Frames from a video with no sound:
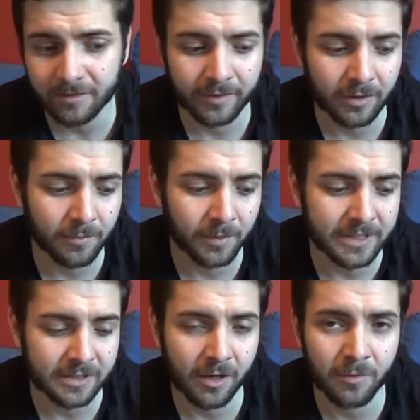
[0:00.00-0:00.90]
I think a couple of
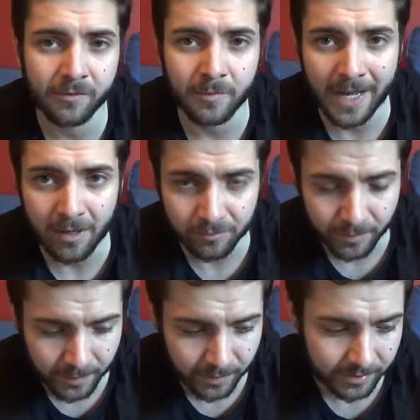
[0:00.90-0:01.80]
weeks ago, with a battle
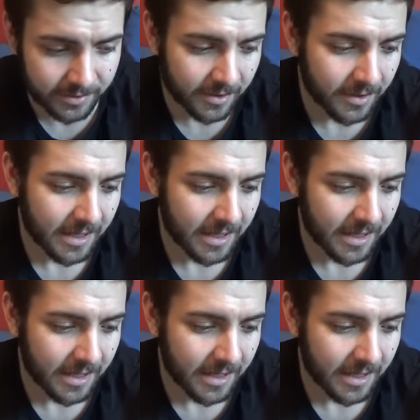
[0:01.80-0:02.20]
report,